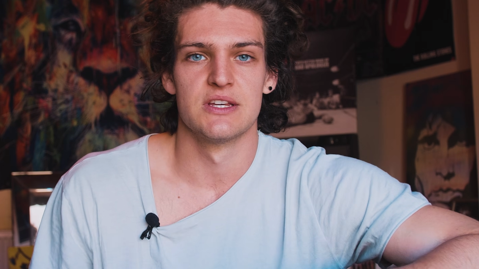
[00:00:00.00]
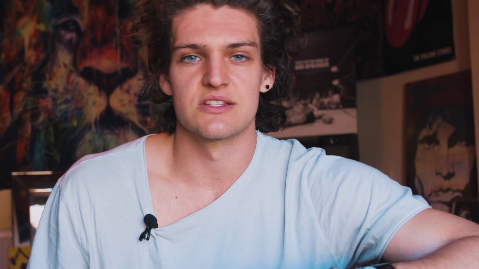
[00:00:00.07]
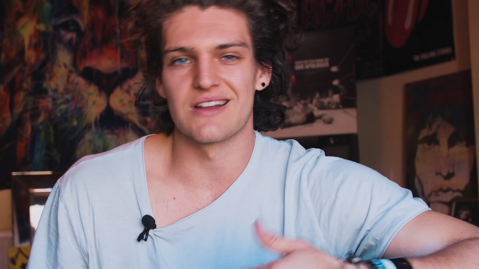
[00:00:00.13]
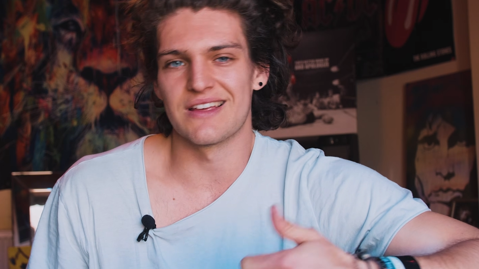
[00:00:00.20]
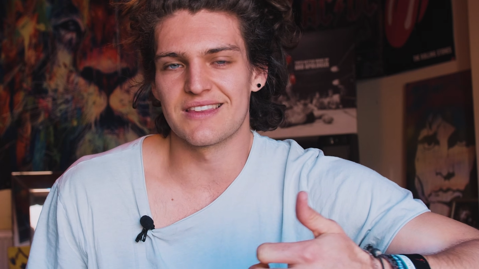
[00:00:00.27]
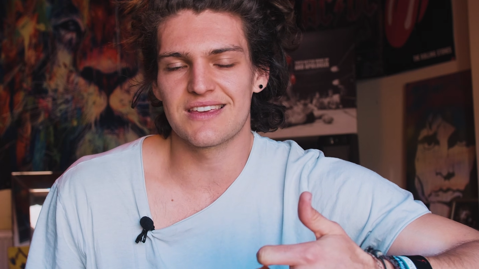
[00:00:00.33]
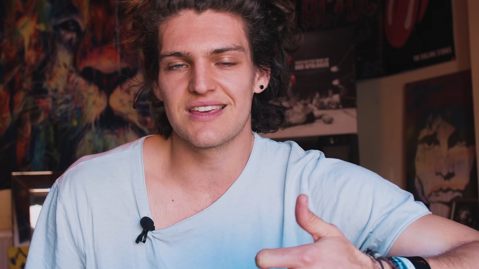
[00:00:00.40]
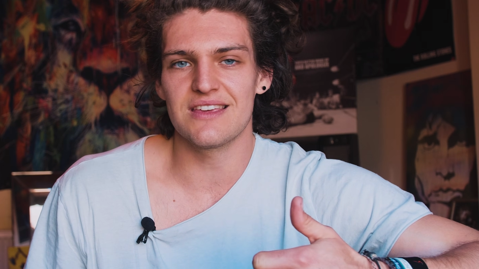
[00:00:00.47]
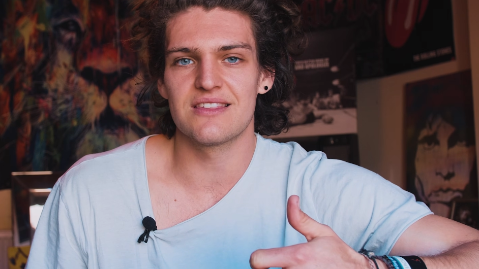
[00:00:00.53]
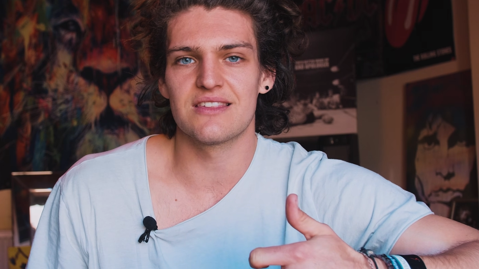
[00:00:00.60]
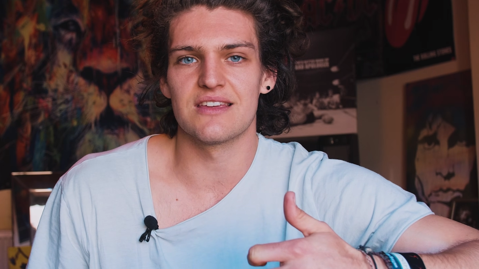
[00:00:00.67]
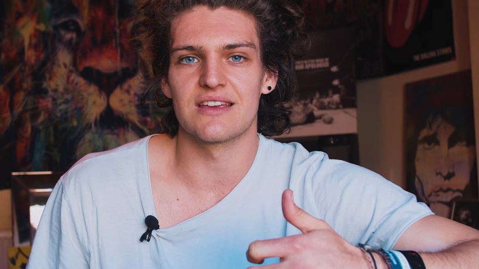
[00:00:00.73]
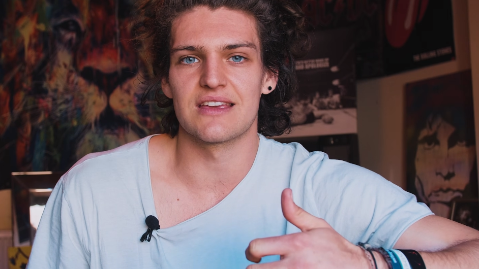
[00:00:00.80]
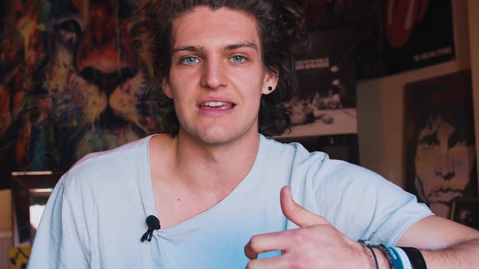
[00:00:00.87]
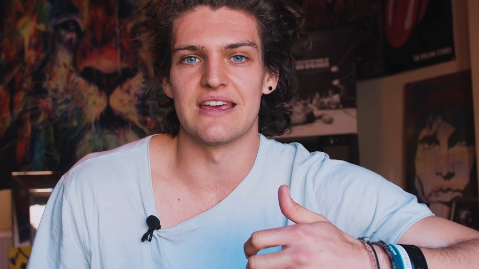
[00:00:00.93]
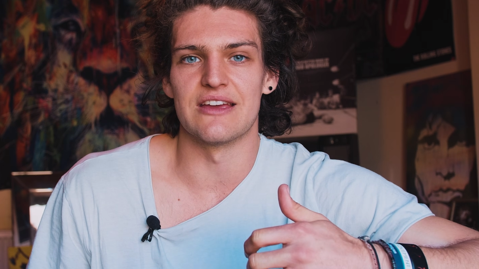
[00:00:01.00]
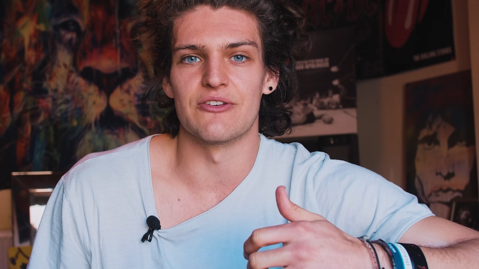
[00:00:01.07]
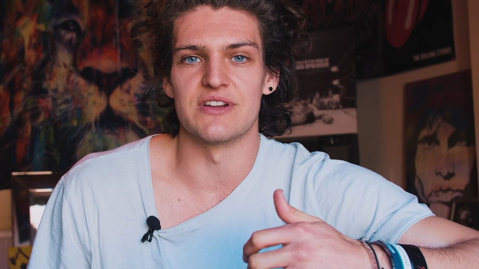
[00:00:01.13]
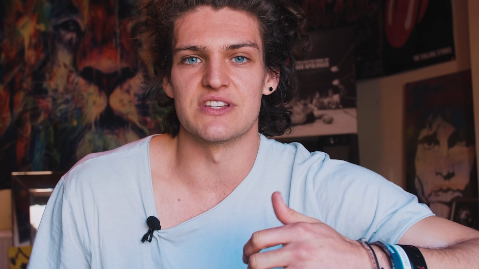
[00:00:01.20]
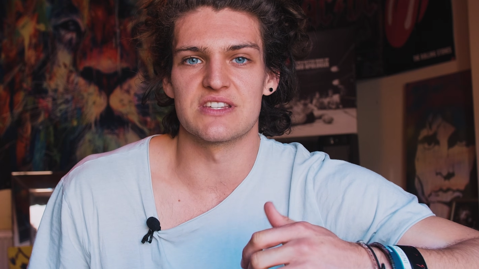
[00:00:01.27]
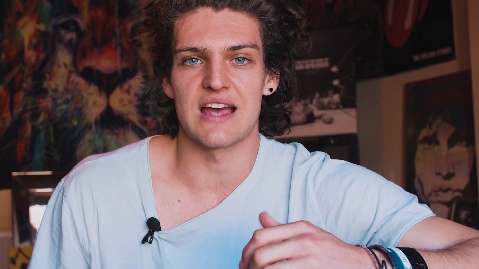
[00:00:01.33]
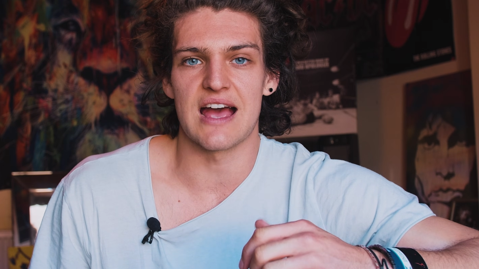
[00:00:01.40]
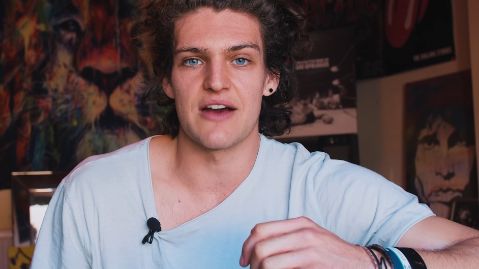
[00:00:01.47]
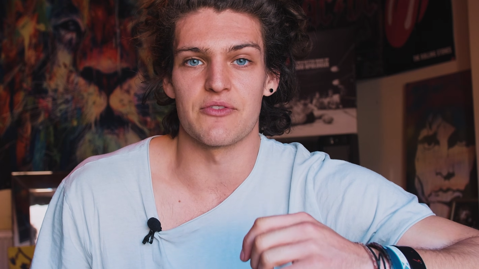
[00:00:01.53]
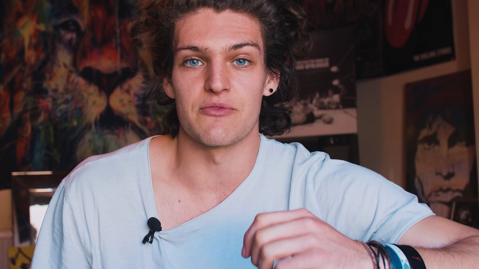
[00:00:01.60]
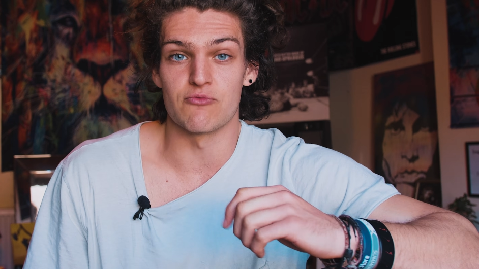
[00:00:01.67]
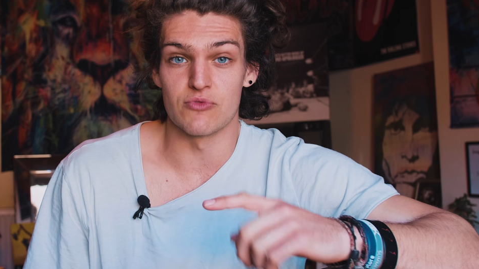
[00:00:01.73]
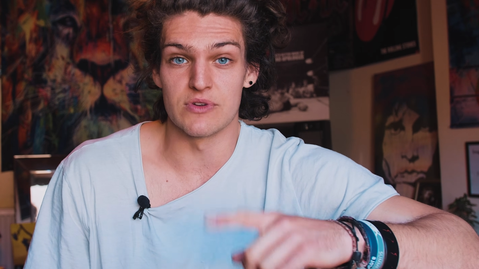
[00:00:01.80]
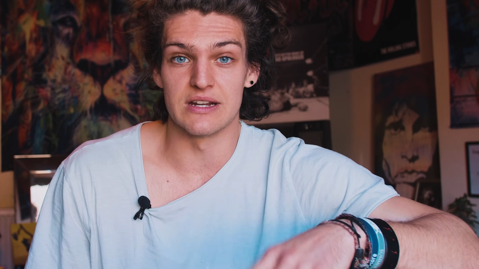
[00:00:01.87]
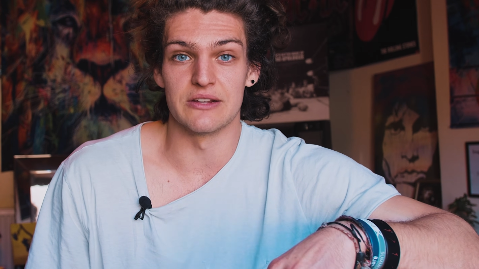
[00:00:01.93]
So like, the key thing here is to have a
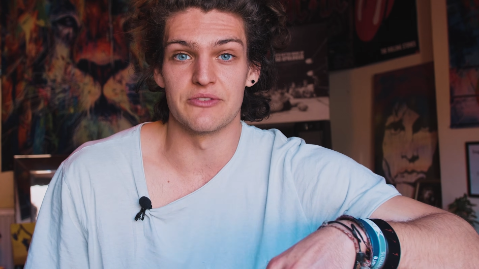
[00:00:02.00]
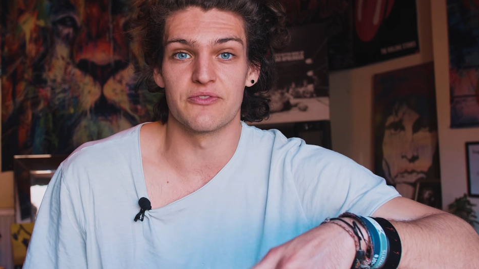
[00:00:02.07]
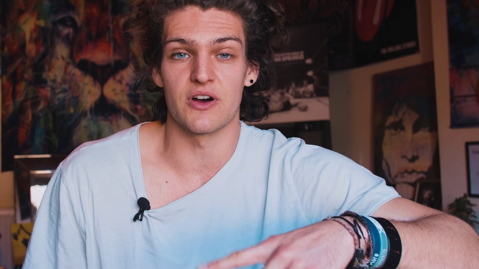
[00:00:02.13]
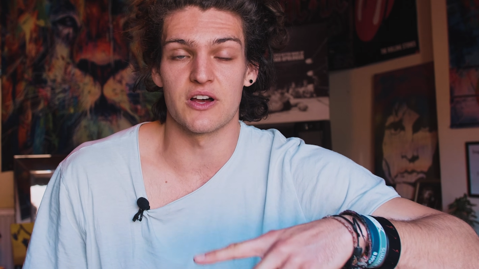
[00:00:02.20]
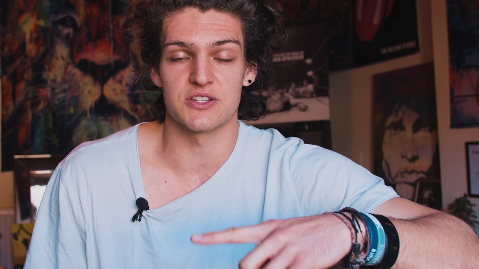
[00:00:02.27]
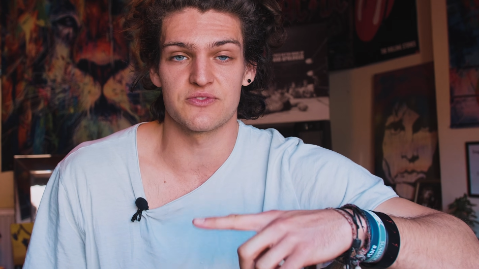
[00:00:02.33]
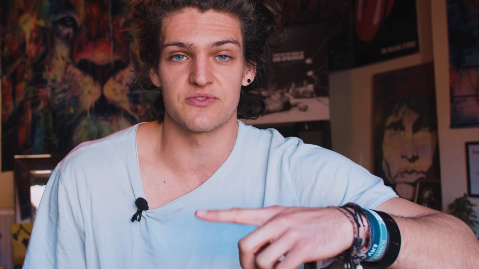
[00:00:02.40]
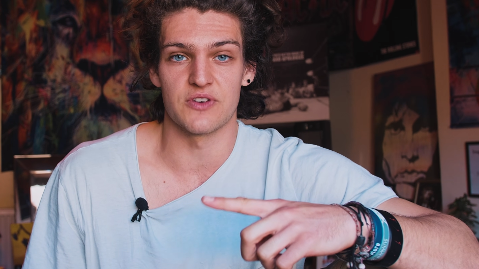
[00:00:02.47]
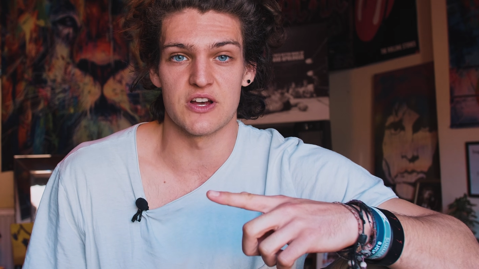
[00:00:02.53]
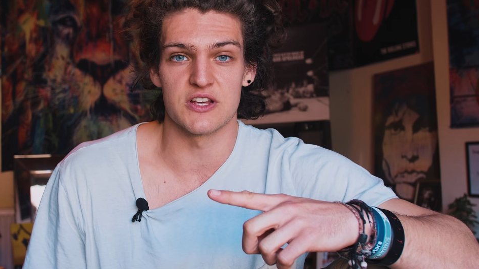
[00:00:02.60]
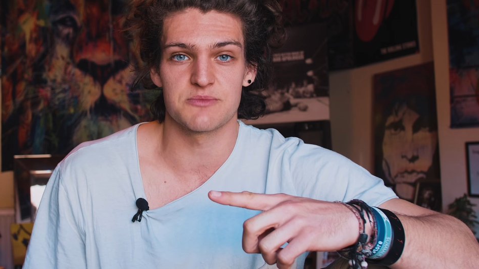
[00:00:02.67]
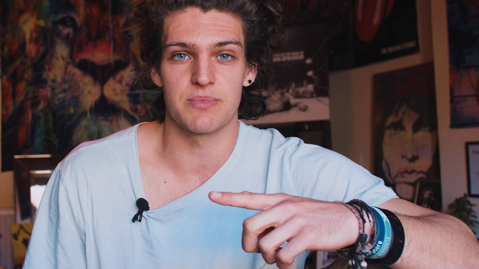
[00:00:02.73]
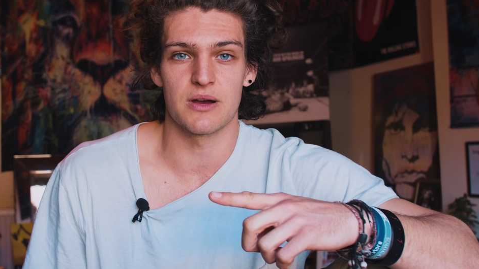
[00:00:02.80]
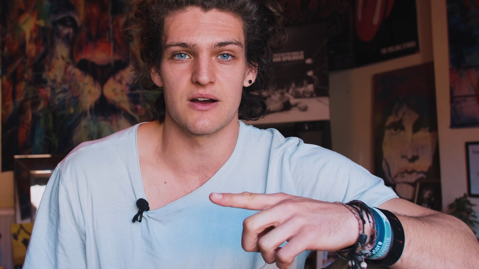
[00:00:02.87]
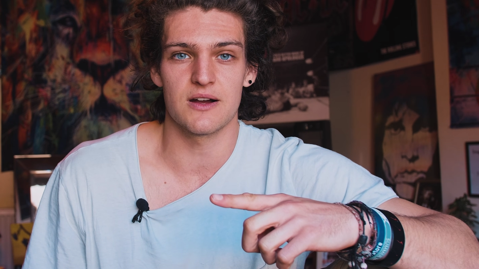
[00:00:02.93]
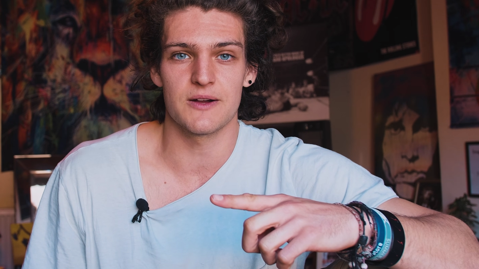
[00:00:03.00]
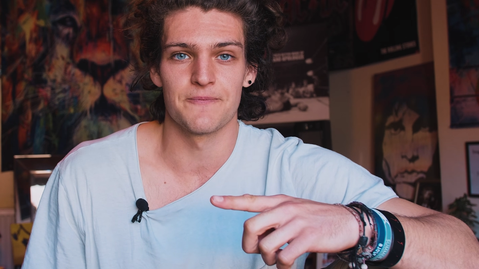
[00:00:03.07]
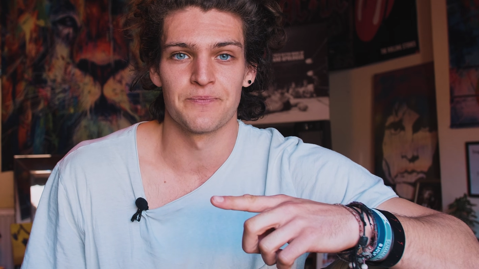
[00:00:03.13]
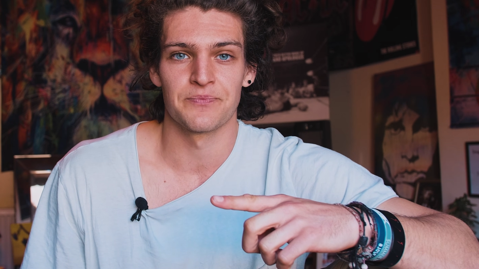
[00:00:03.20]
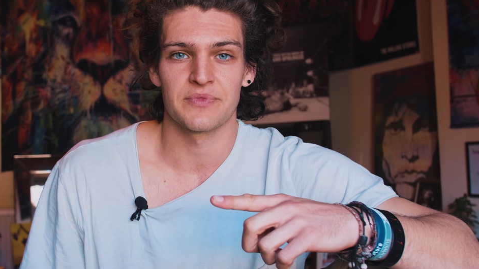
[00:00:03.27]
really fast first part